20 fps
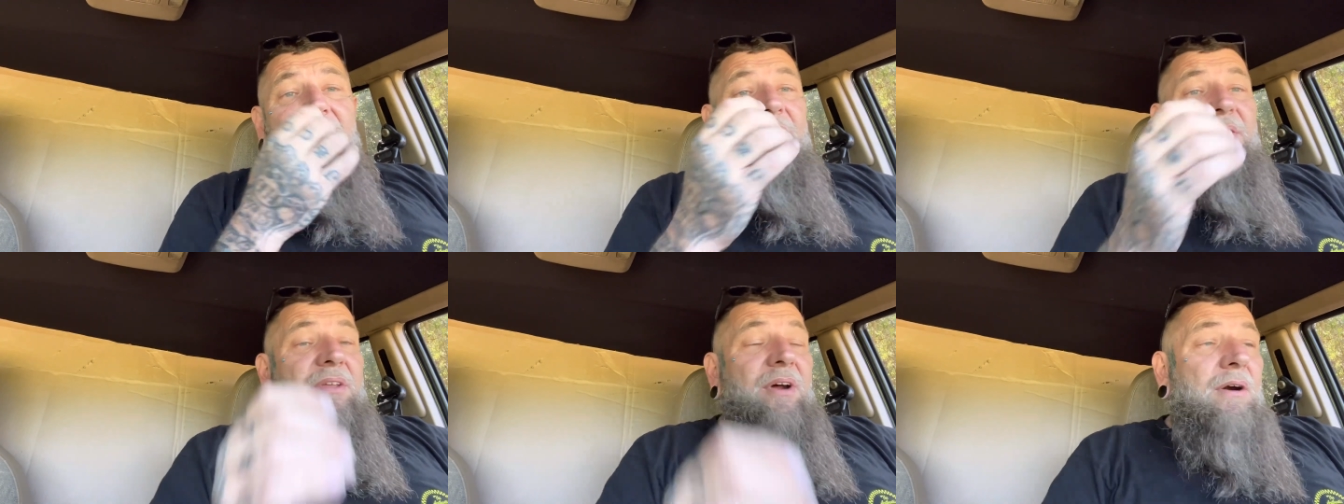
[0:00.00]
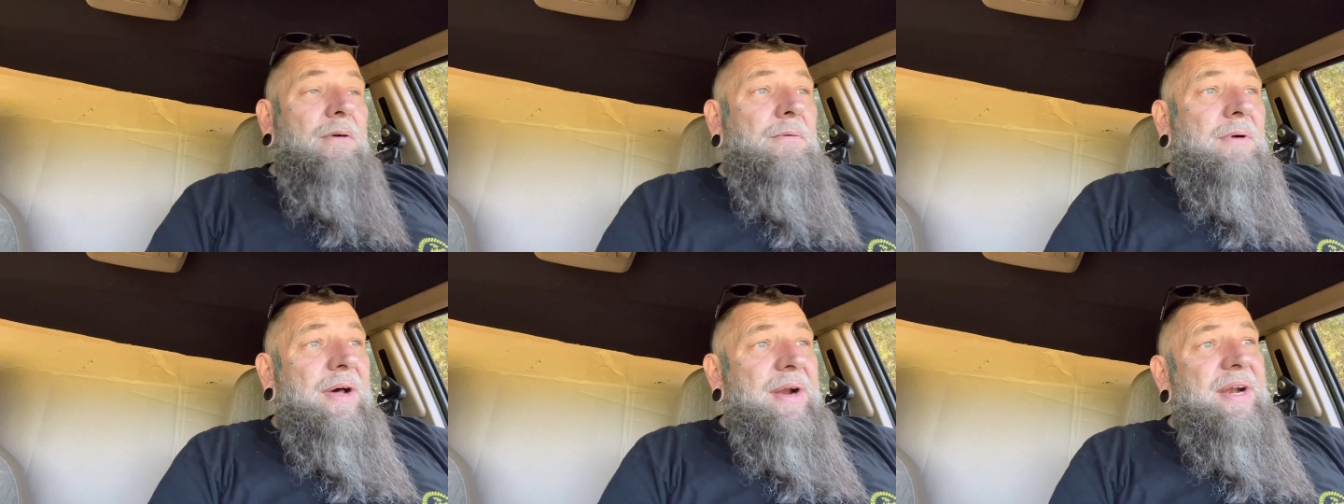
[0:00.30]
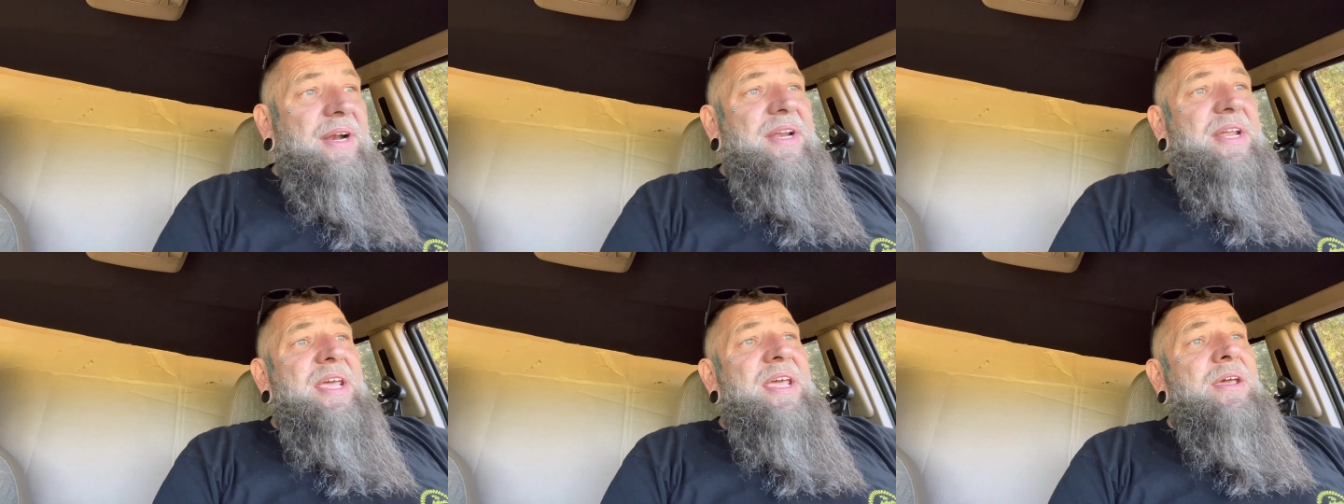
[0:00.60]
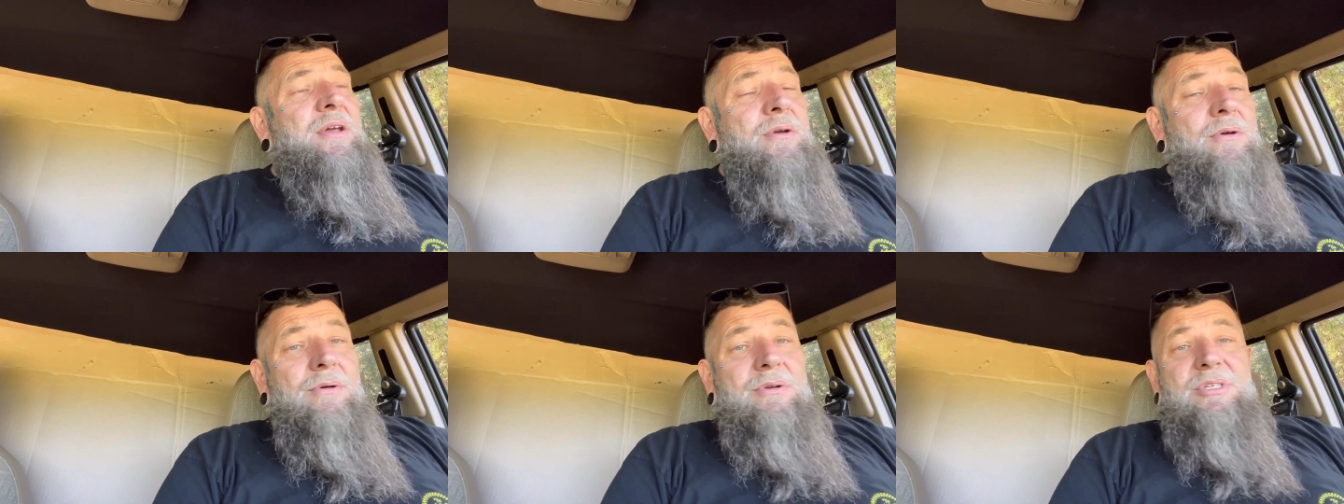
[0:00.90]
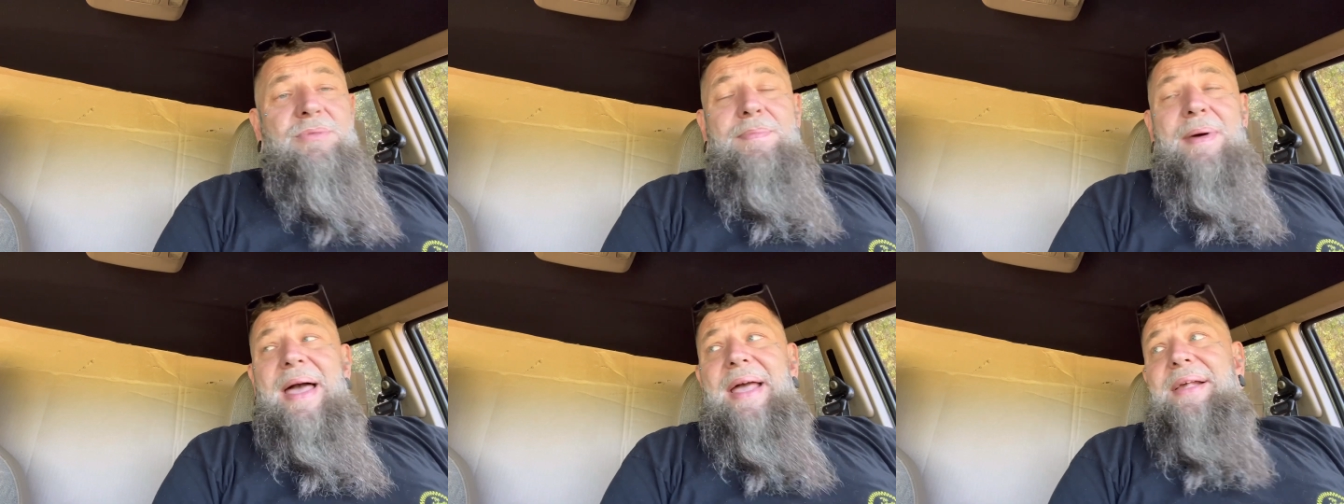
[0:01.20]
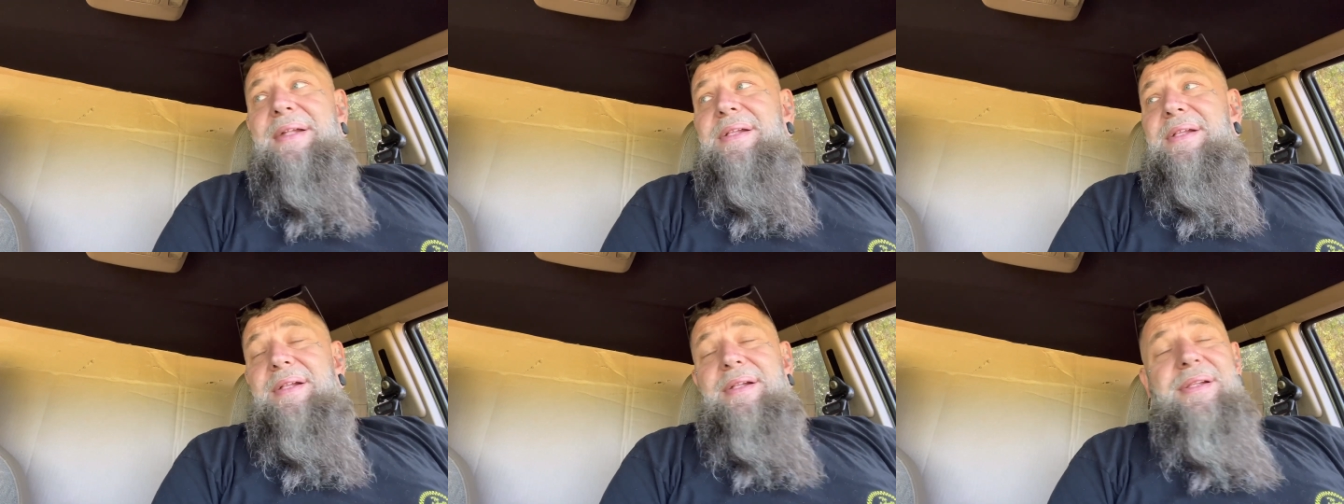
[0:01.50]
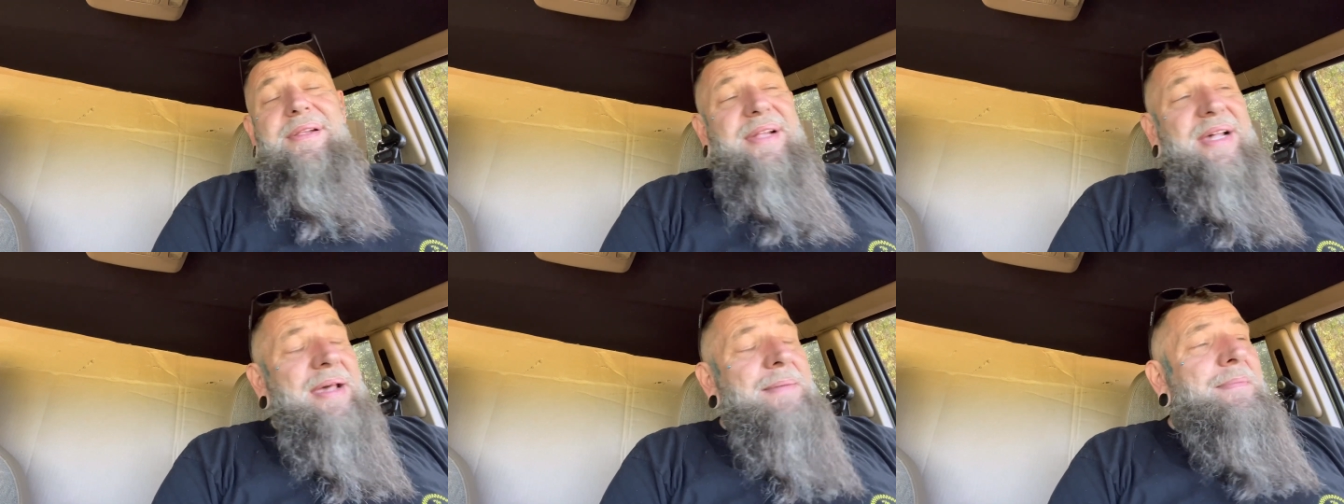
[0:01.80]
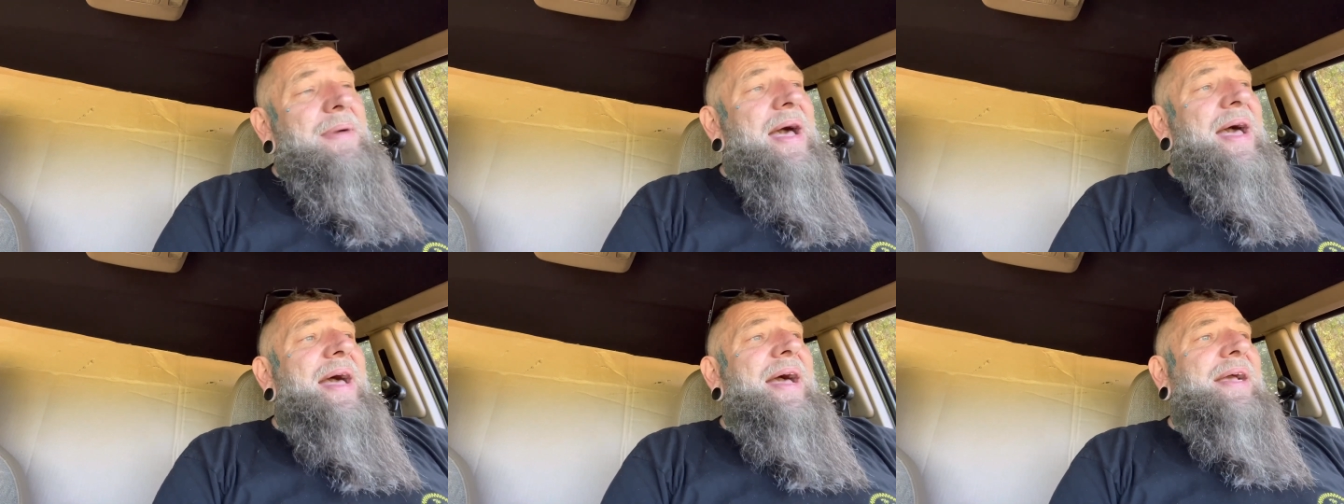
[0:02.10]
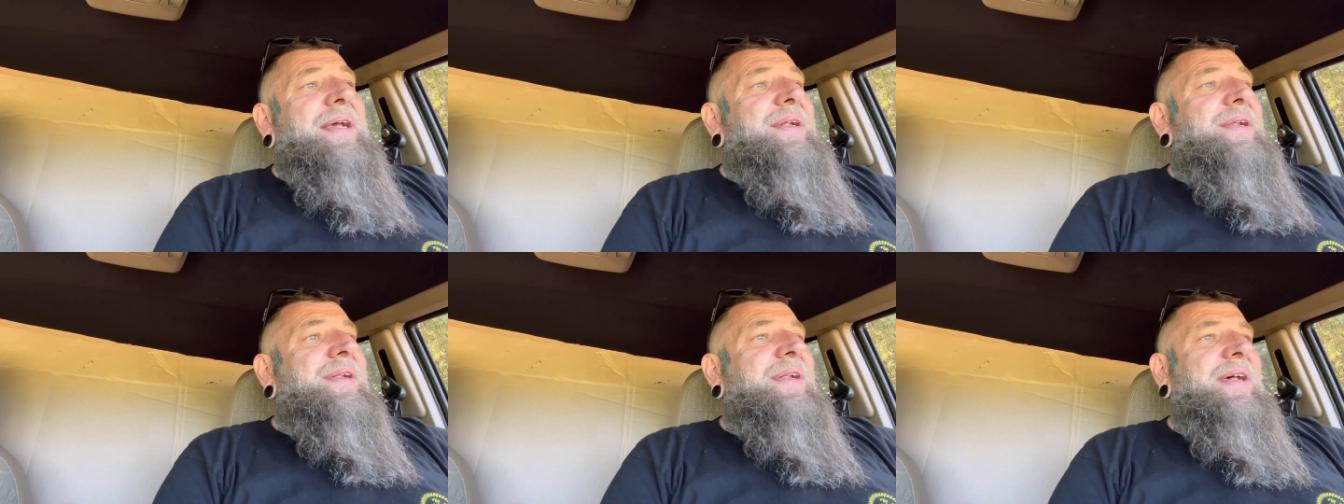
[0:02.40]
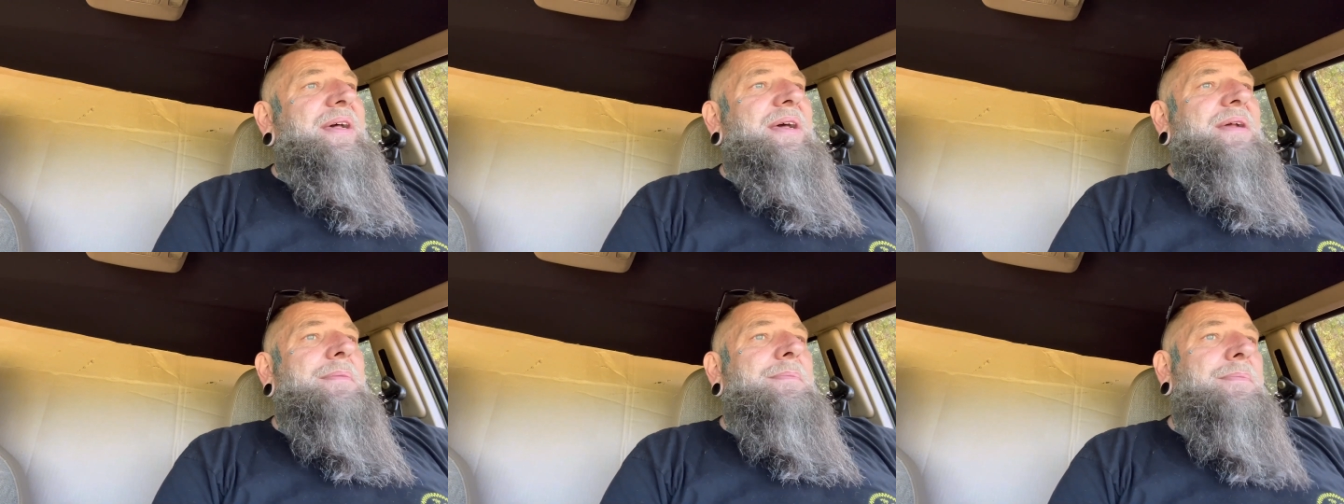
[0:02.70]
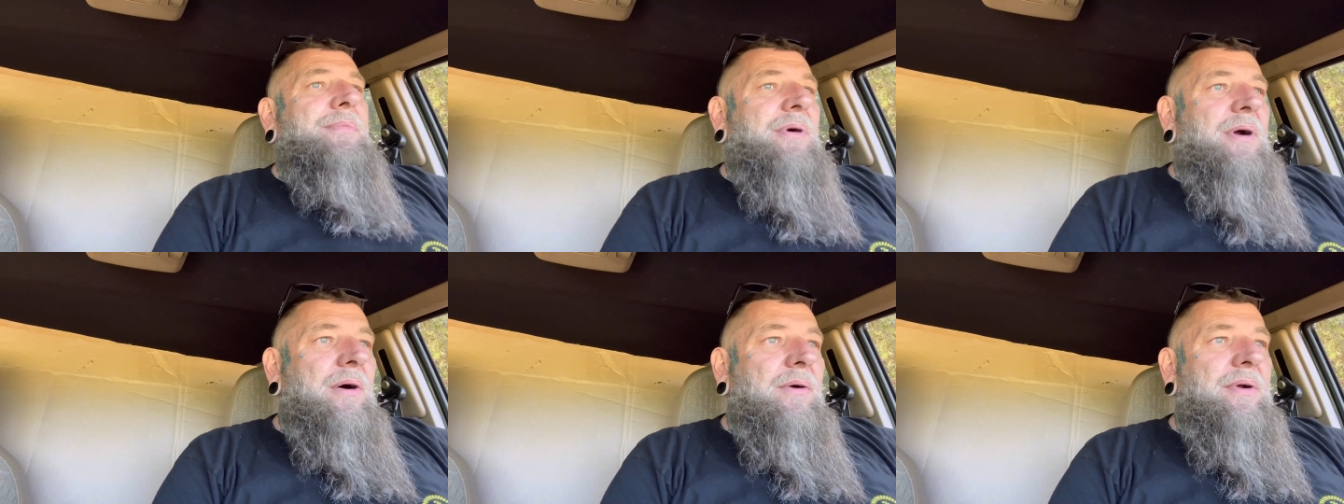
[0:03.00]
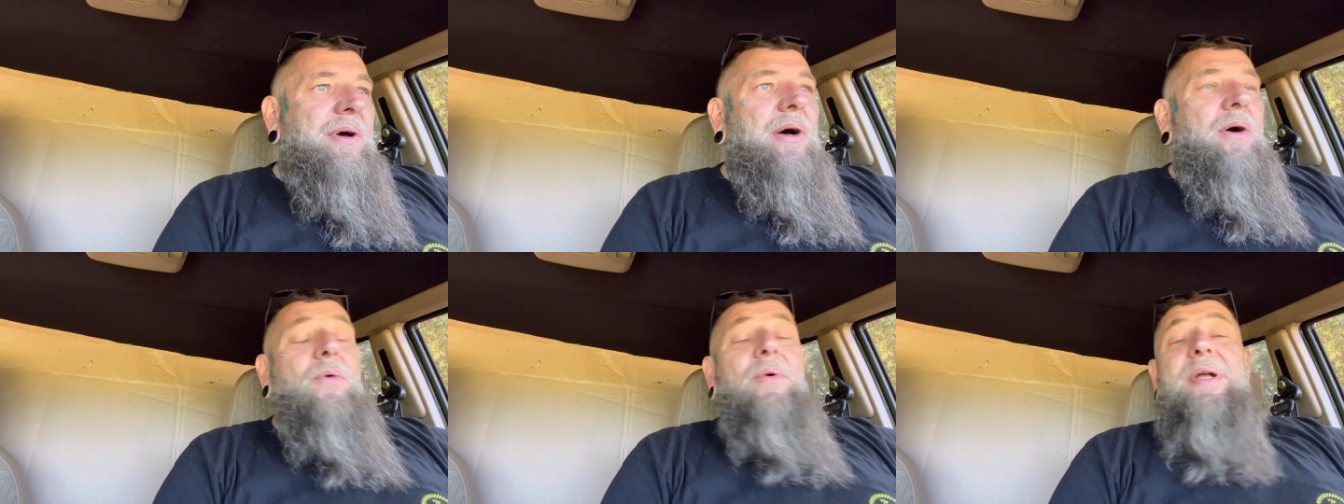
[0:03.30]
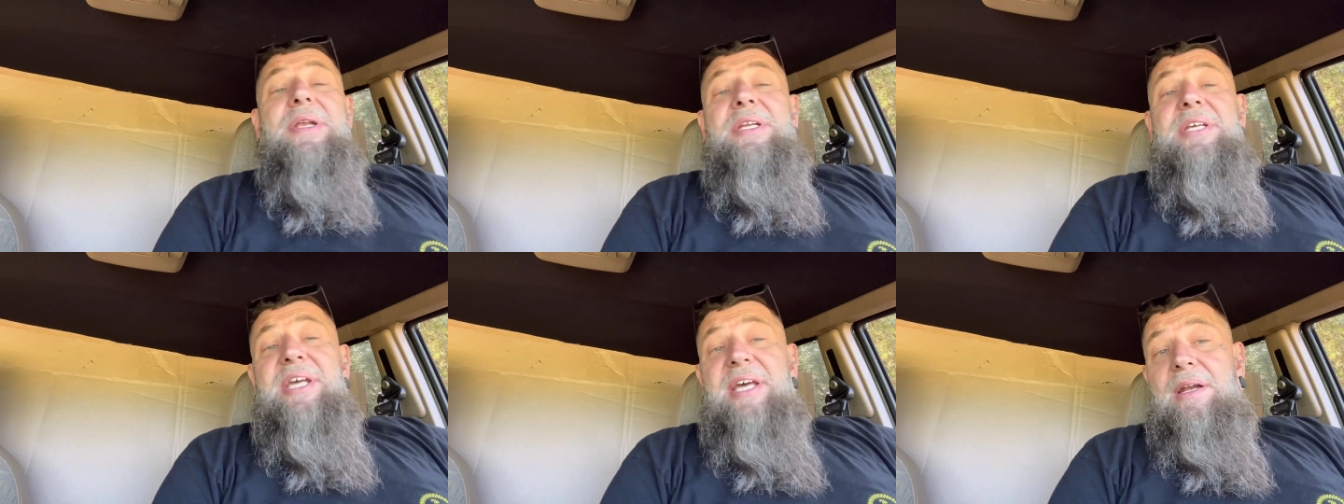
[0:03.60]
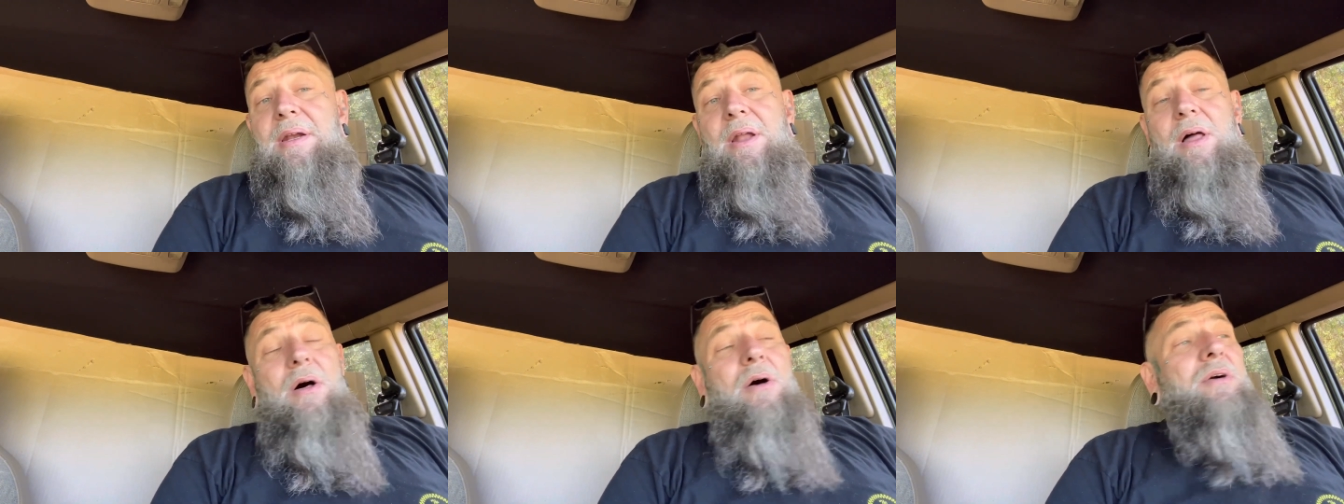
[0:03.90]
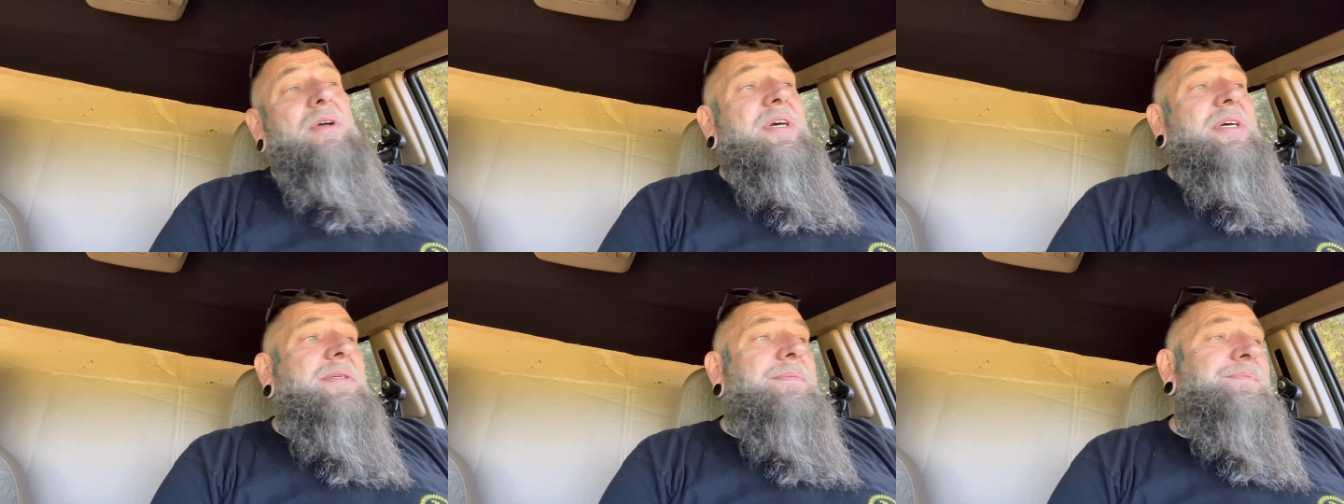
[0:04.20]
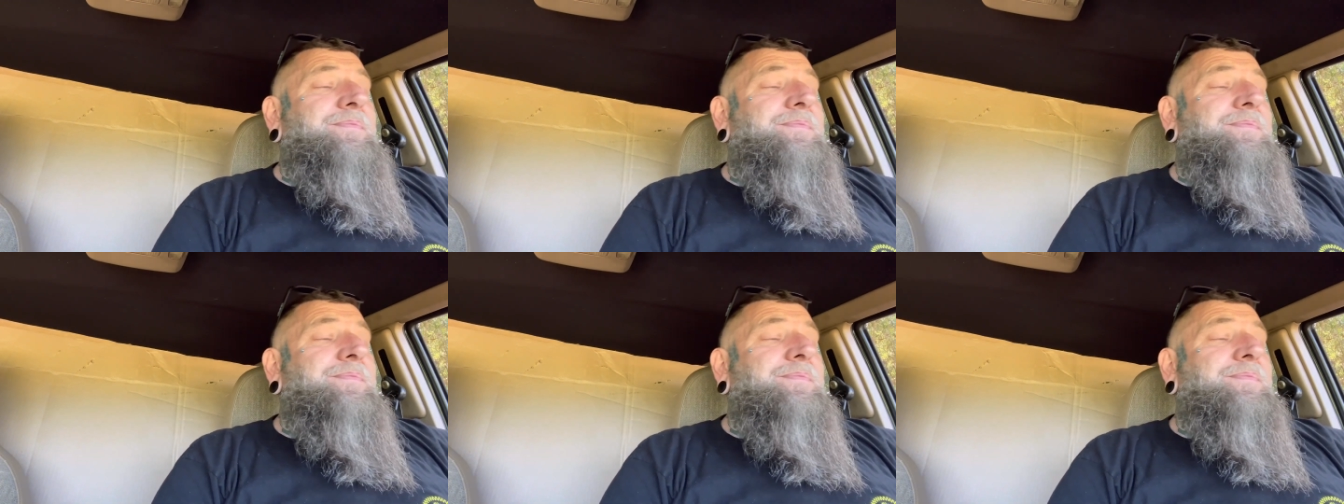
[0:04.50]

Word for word: they're running huge banks of C-Max and Proto and Yinlong,